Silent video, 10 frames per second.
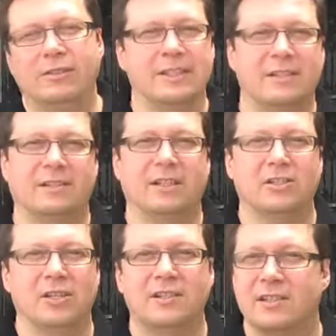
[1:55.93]
It's
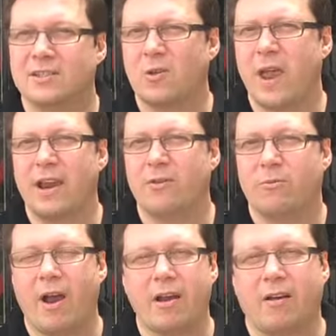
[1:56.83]
delicious. It's located
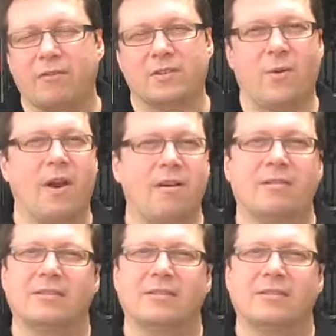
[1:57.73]
right off the square.